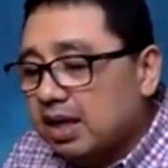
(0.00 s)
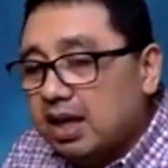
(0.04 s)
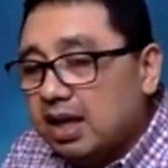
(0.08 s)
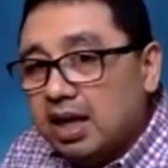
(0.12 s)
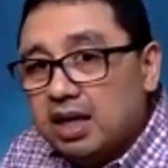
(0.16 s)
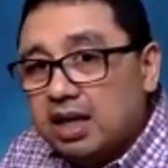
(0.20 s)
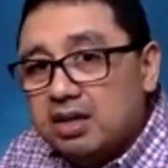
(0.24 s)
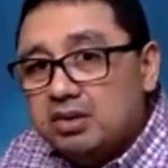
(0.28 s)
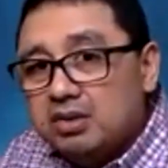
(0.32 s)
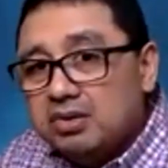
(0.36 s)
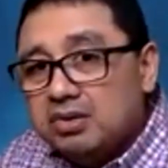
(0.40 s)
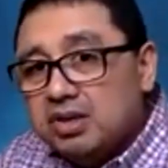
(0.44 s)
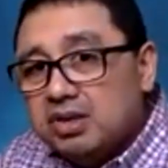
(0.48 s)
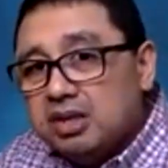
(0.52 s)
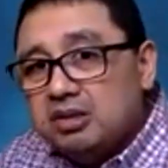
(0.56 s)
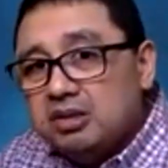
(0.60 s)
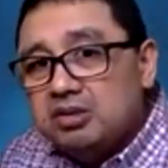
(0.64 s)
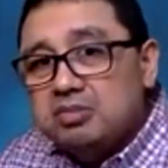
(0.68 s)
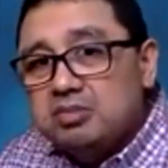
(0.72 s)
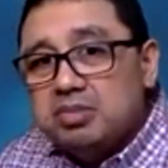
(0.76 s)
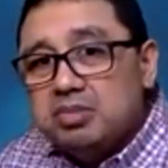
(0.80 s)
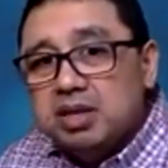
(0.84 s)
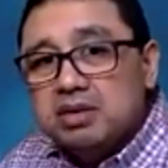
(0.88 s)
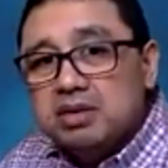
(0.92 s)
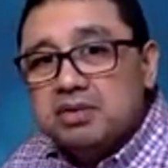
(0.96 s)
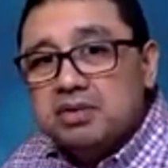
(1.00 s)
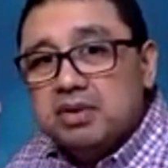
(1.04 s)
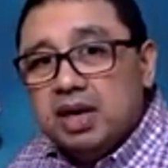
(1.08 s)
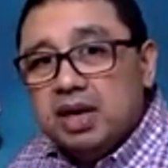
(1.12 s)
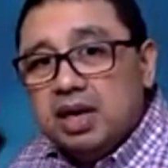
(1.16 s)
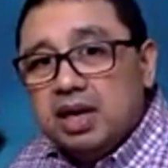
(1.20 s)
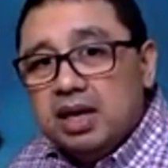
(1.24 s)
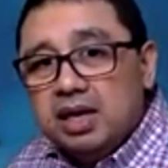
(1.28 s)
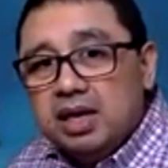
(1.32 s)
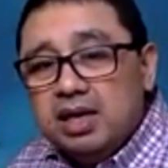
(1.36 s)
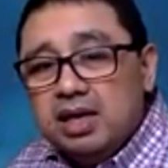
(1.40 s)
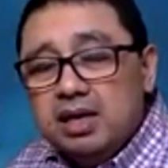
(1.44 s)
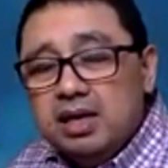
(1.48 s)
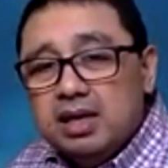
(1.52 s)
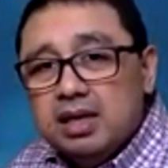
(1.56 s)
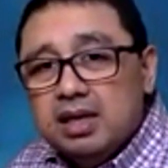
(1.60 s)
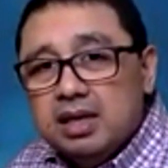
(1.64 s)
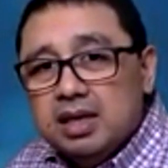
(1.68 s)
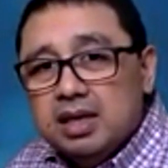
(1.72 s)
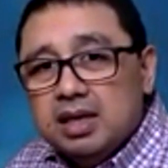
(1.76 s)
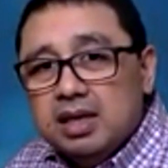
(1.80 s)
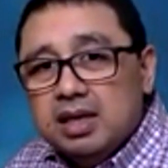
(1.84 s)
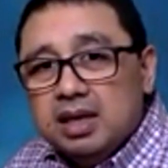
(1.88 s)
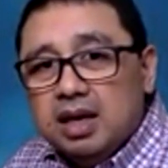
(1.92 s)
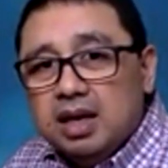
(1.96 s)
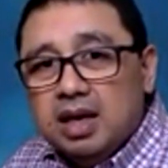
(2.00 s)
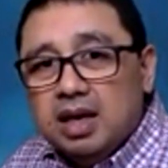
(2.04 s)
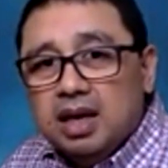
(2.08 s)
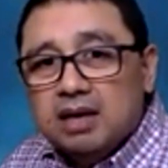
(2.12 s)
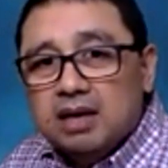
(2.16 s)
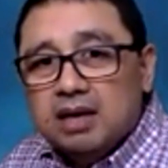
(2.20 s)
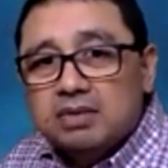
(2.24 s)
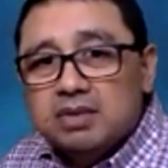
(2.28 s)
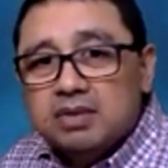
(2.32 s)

and you need to be away, and